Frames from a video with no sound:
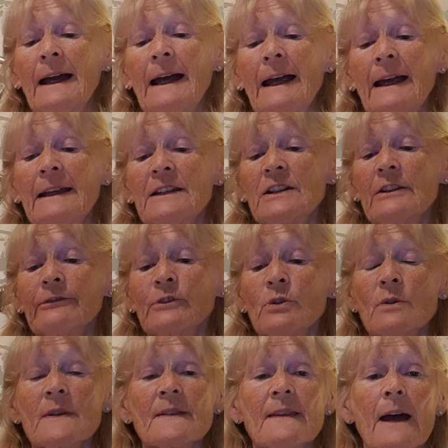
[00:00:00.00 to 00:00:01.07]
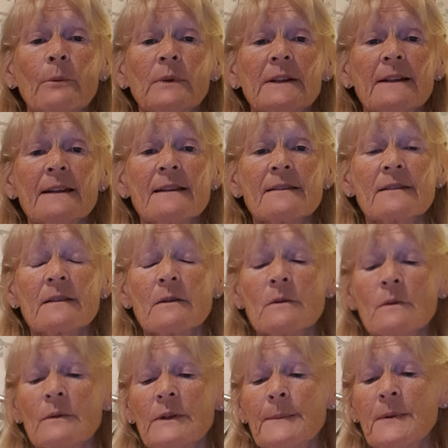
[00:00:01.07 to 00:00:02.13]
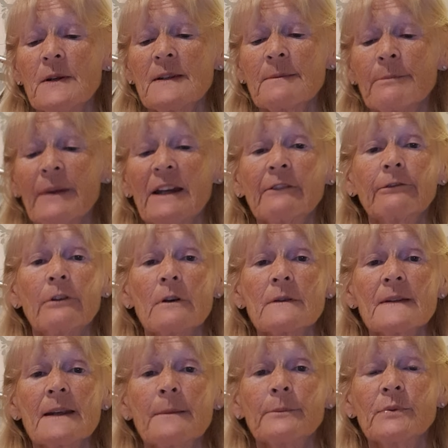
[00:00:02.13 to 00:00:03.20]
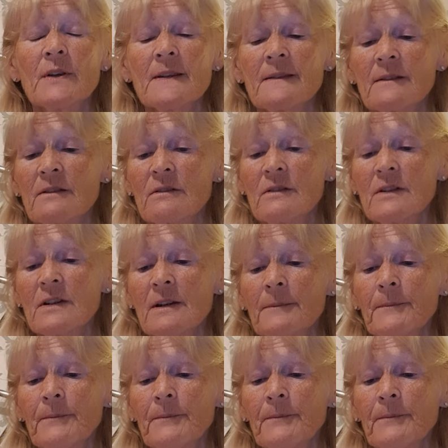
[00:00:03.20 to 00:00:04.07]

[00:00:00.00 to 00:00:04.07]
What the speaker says: and of course that would lead to the person being falsely imprisoned,